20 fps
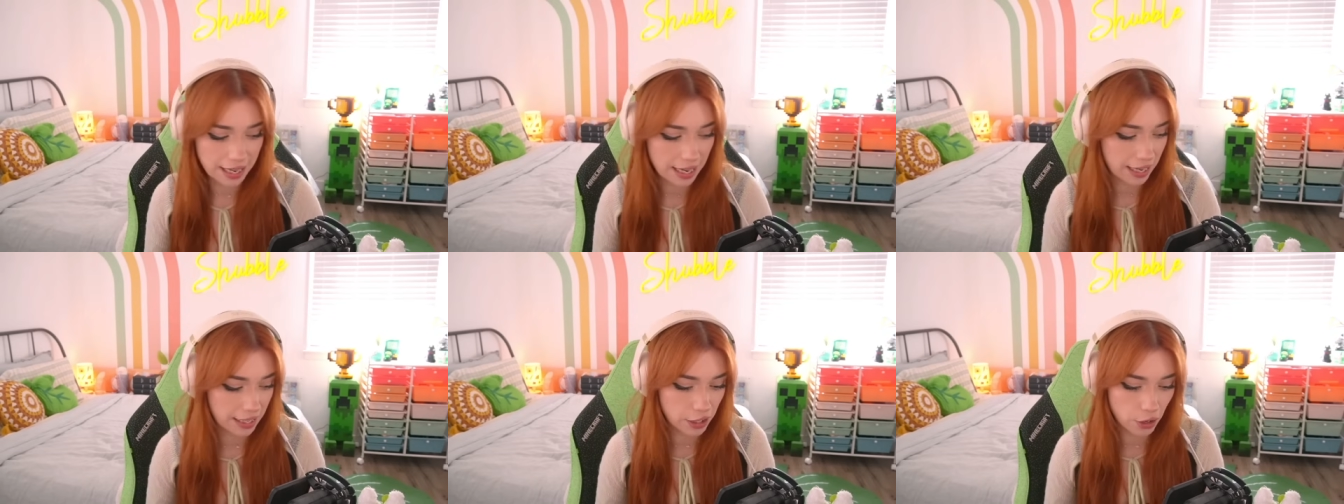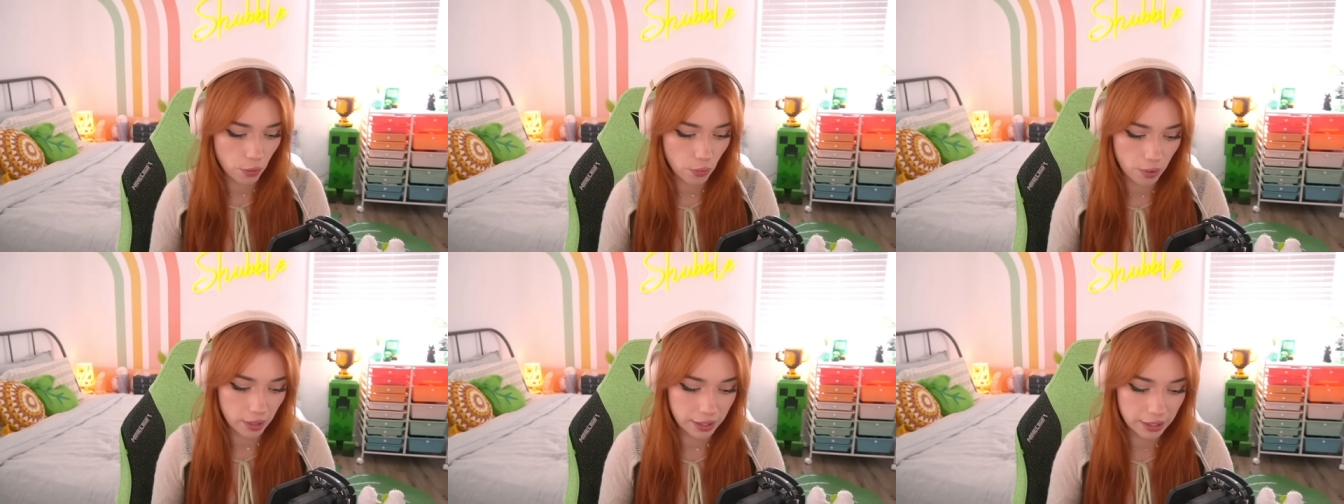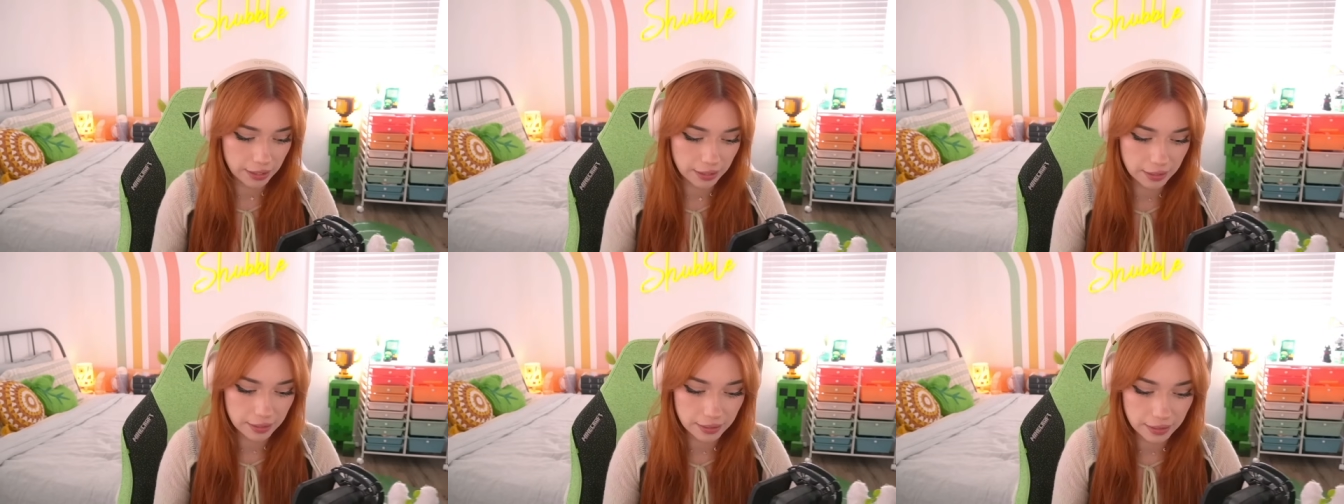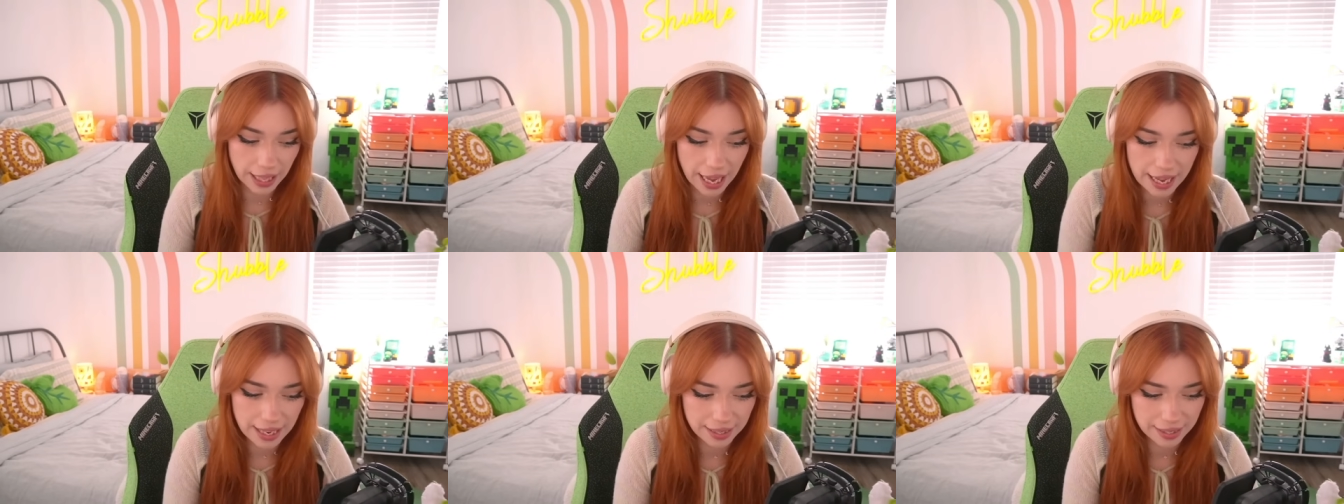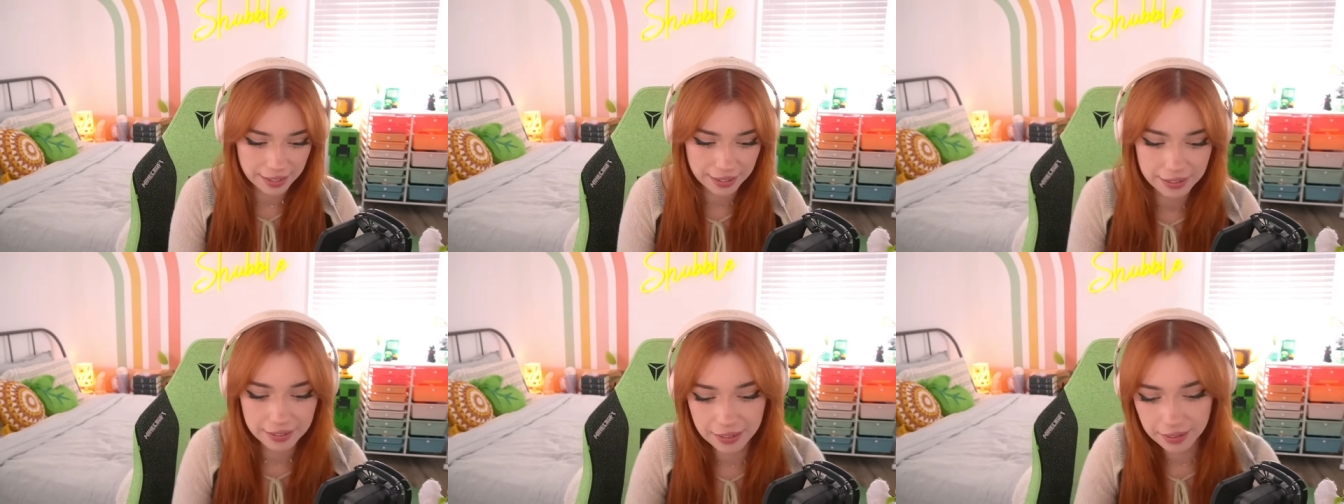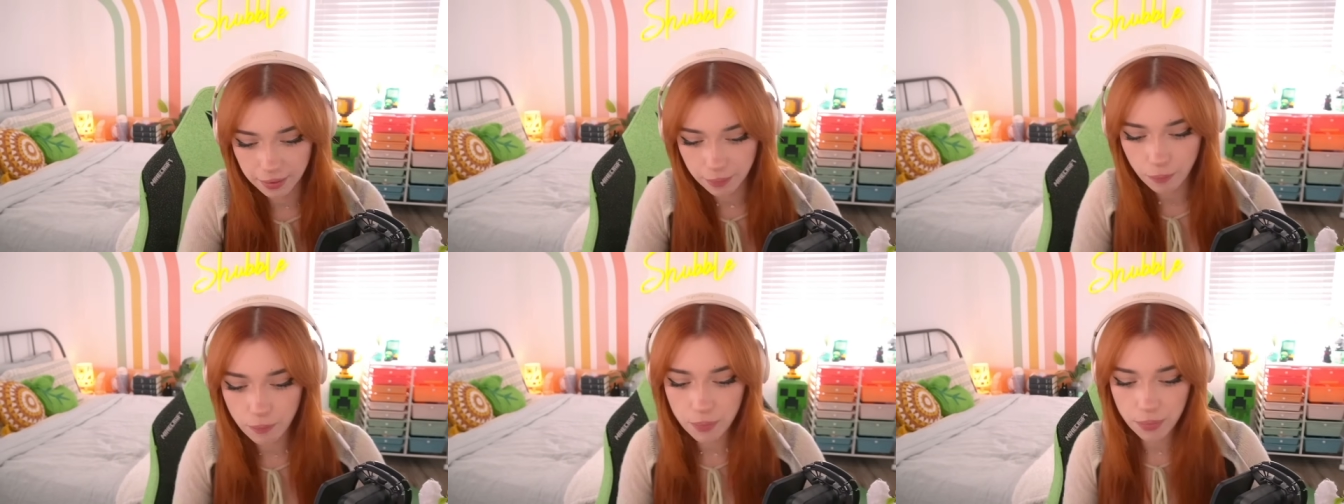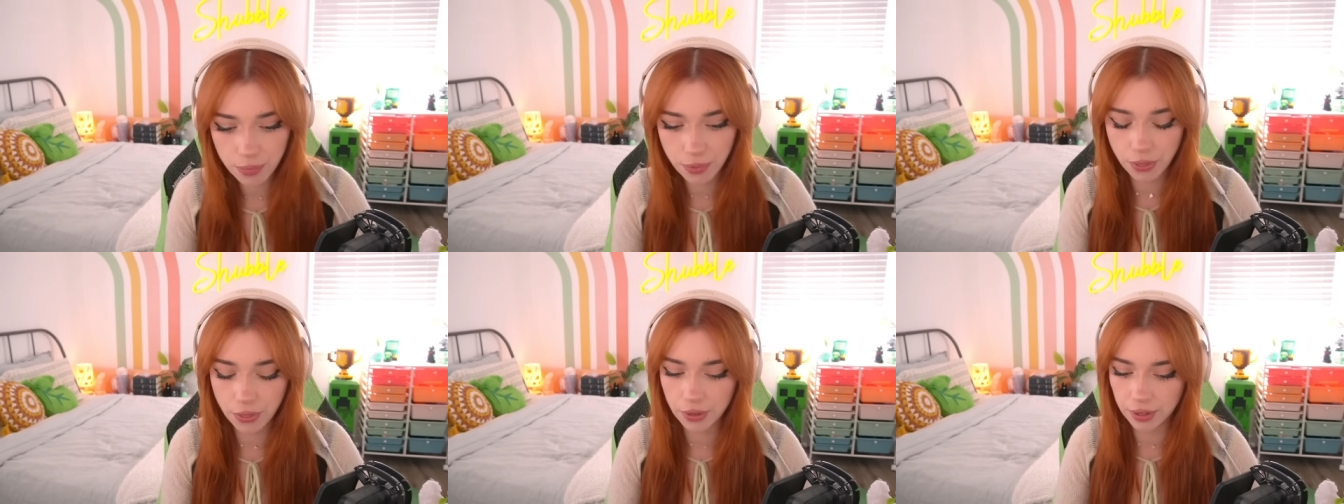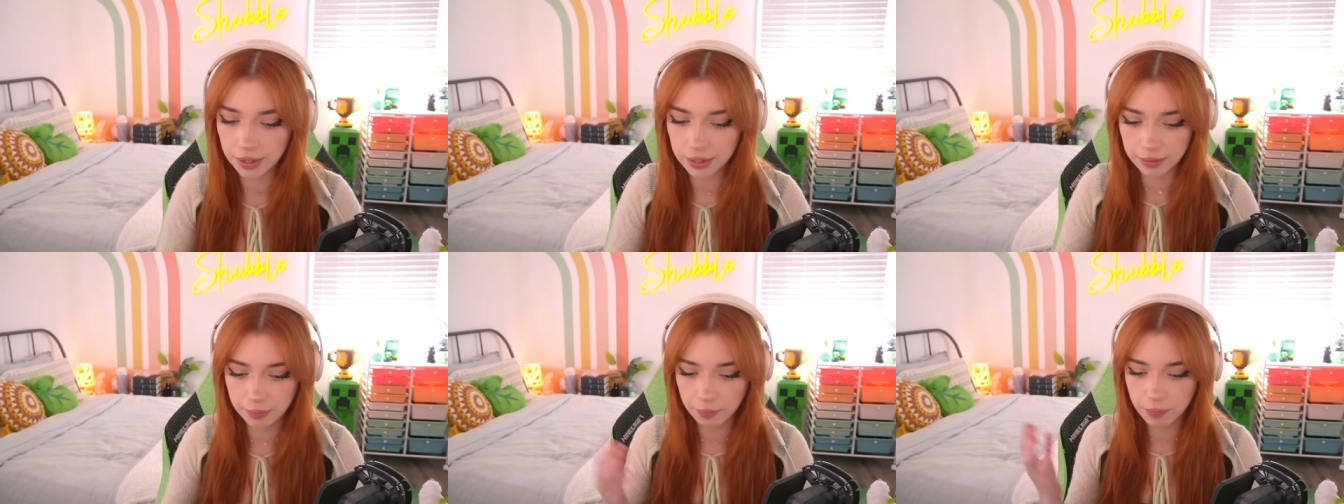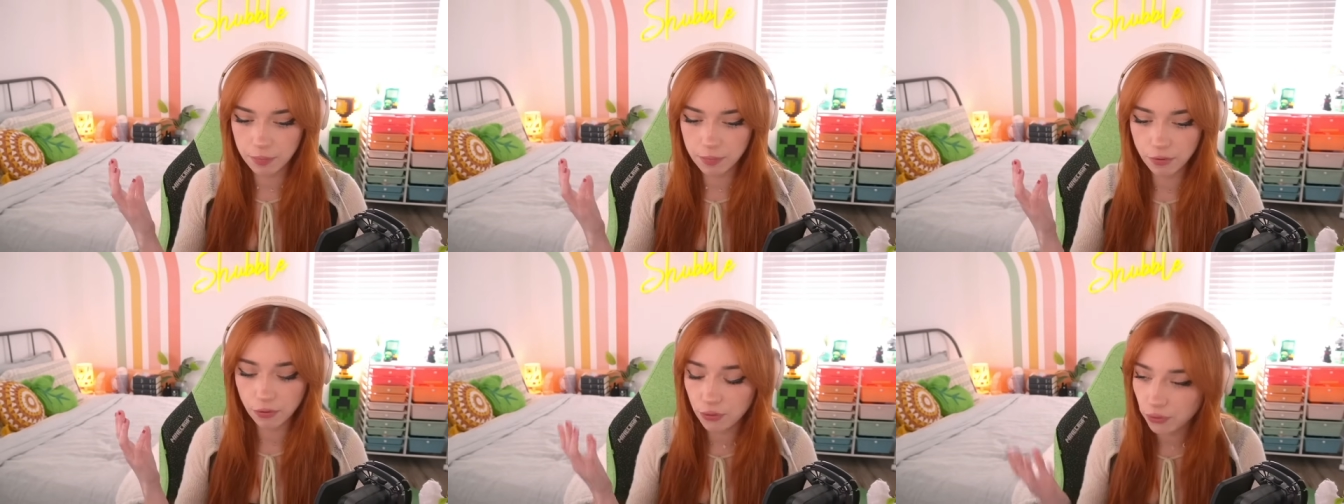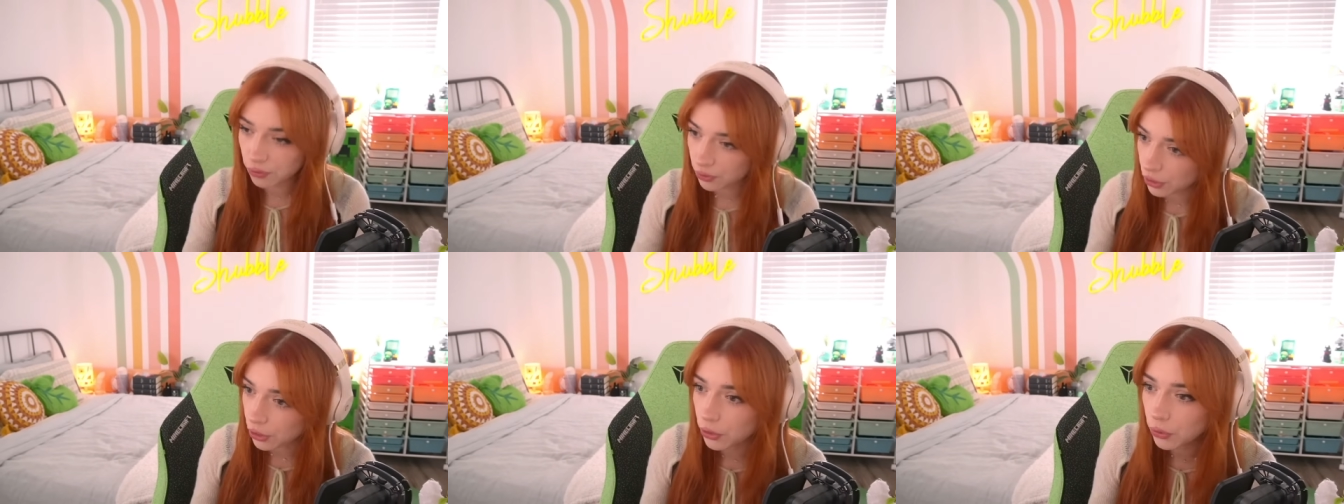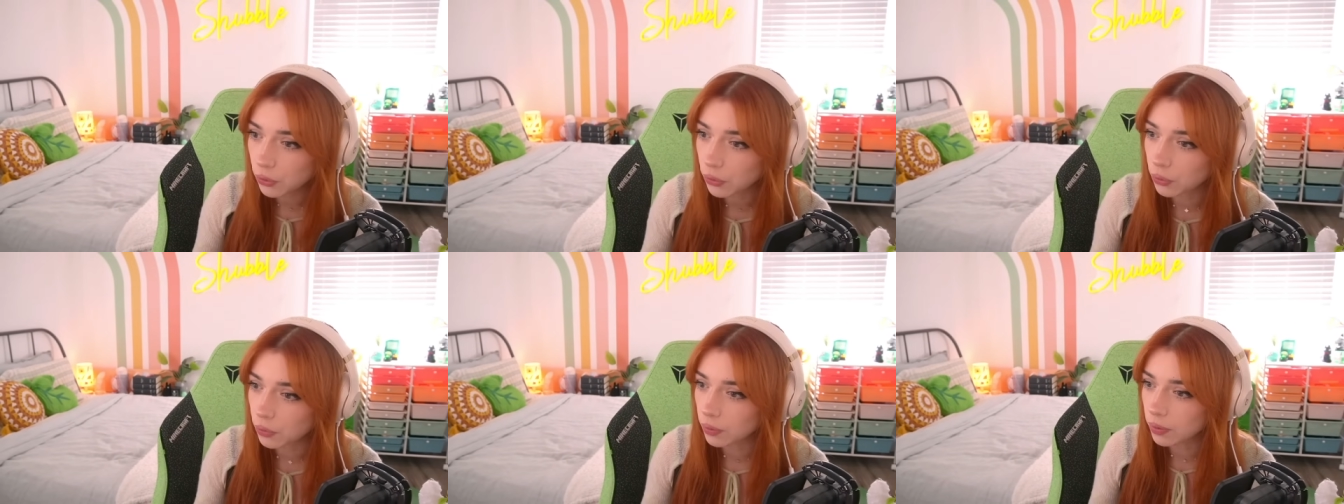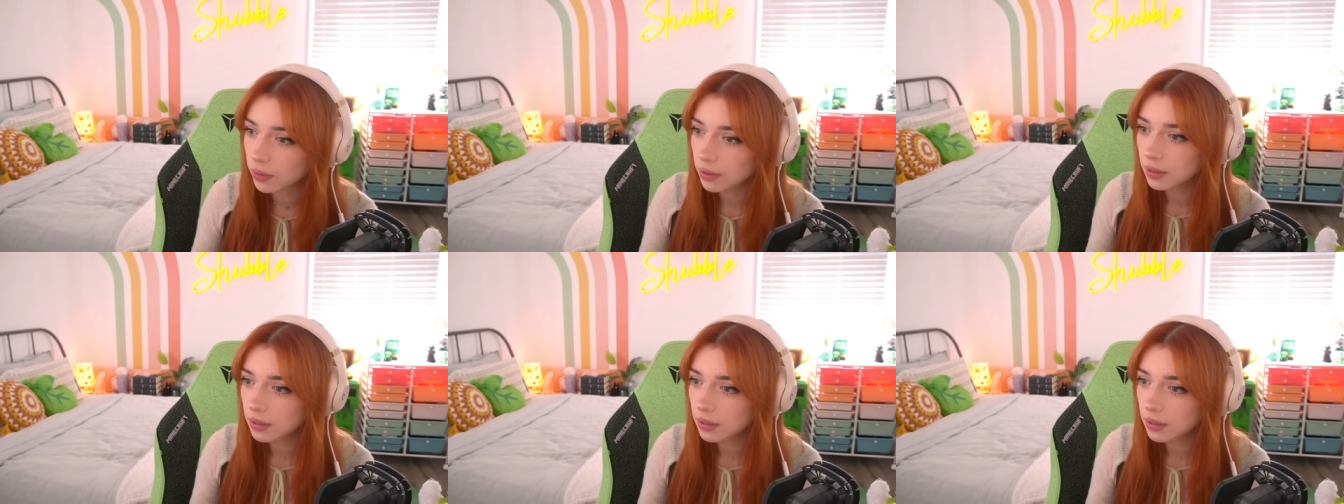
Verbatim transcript: I don't want to let the few